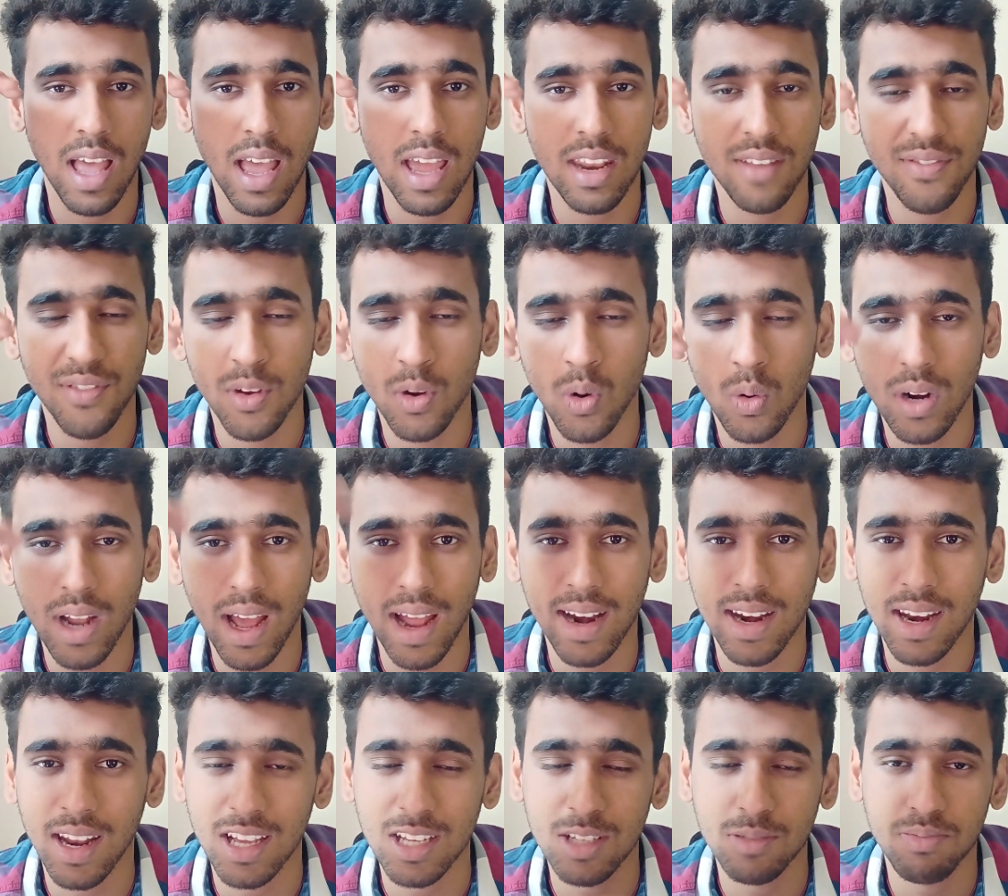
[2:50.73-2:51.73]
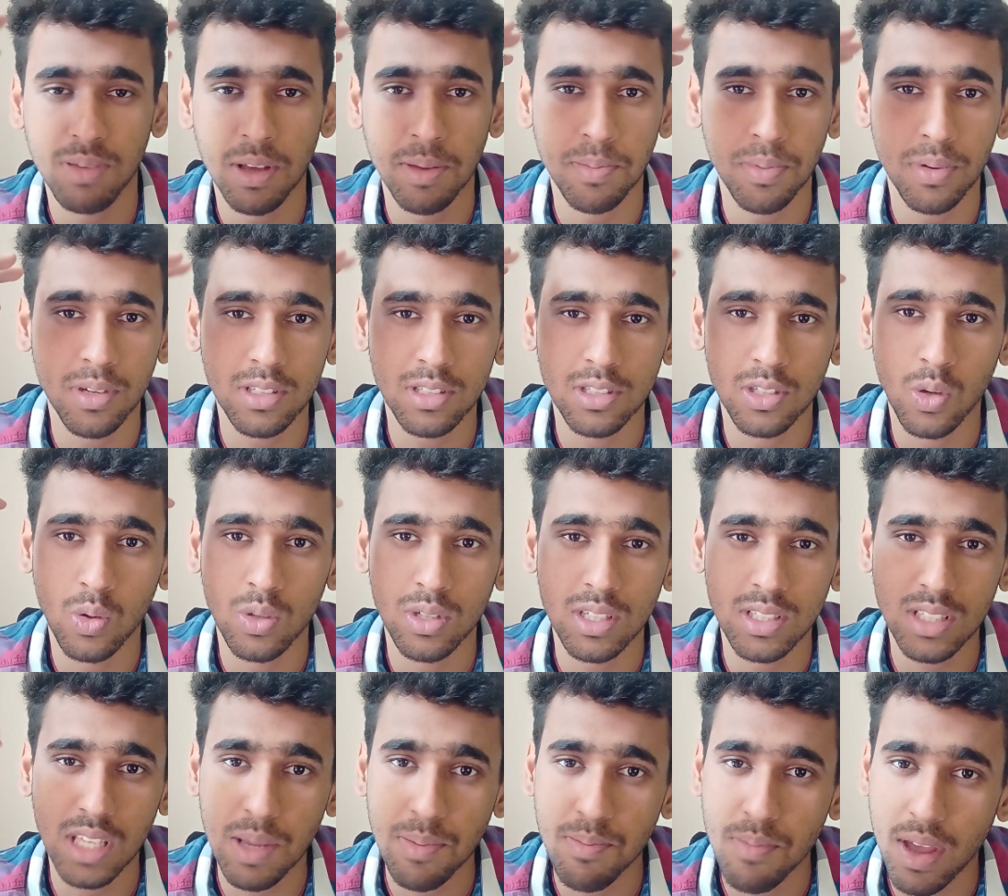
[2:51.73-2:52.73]
And if you don't analyze papers, you'll
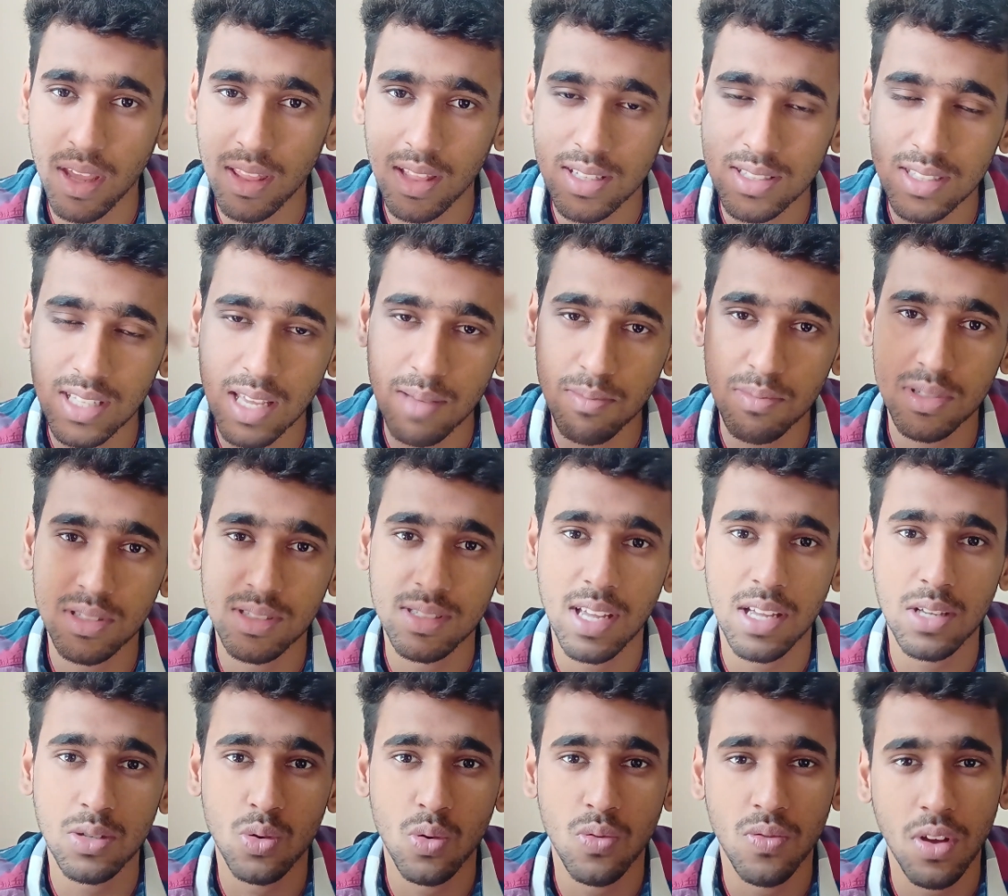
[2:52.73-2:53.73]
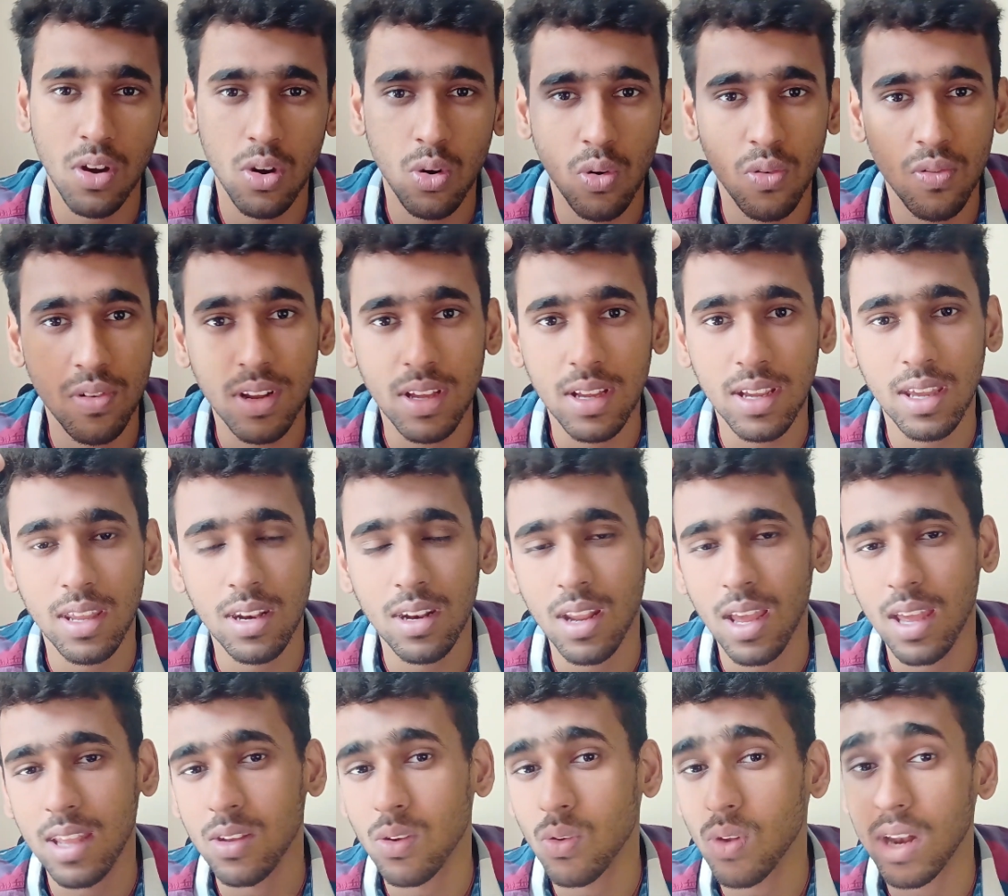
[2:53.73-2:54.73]
just keep making the same mistakes over and over
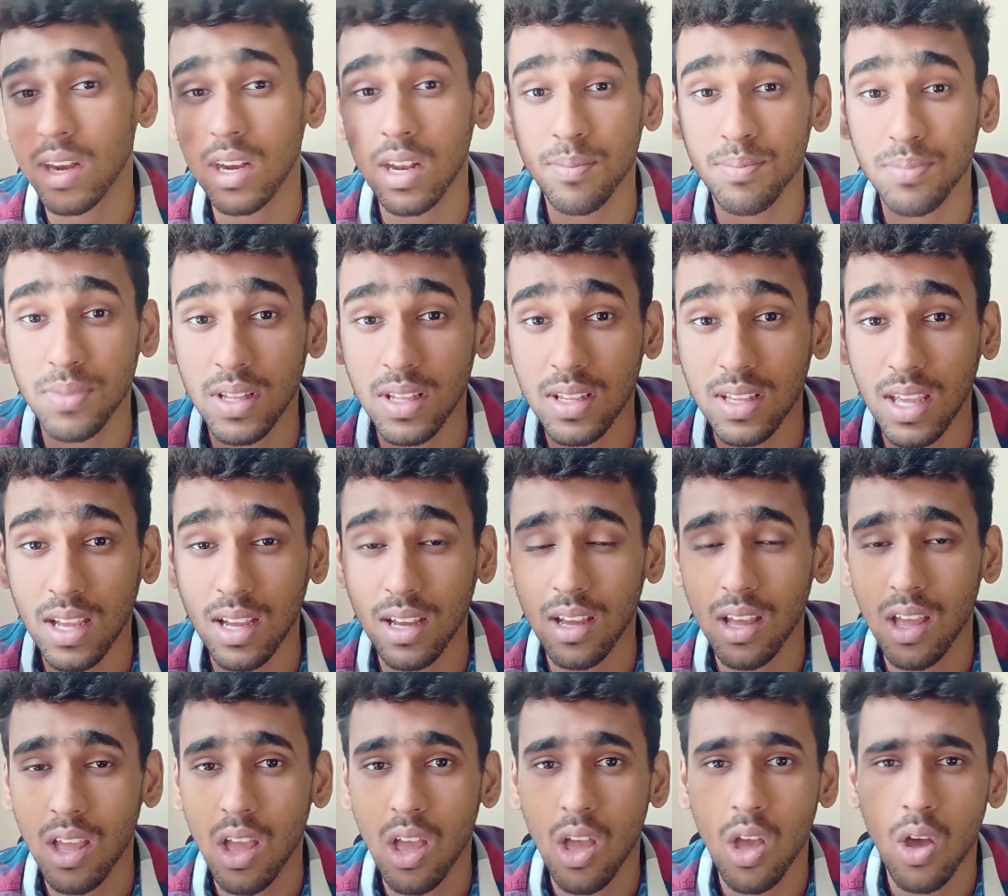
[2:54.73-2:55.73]
again. And you'll end up thinking,